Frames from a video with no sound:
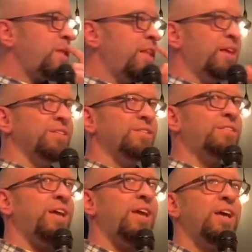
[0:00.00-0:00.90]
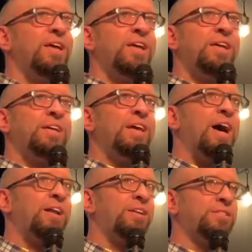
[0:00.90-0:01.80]
It doesn't say
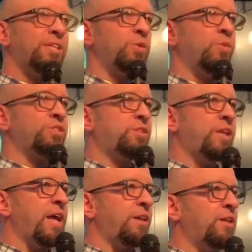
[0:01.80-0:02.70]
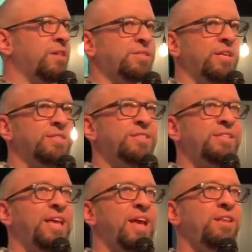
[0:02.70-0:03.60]
God distinguished Daniel. It says,
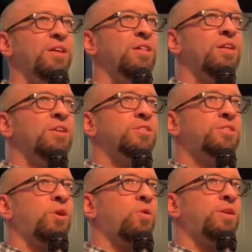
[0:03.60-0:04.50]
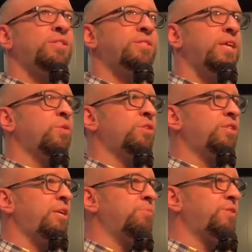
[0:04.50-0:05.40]
Daniel so
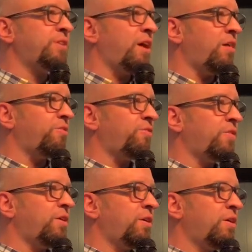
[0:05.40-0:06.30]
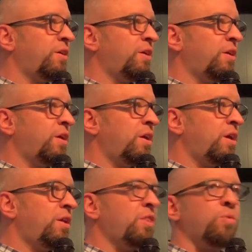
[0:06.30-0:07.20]
distinguished himself.
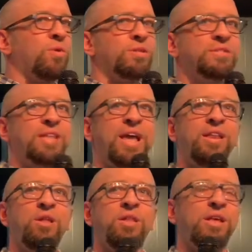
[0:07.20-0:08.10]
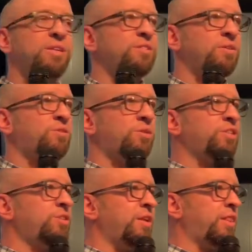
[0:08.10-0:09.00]
In other words, Daniel is a
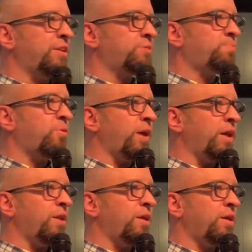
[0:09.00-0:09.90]
Christian at this point,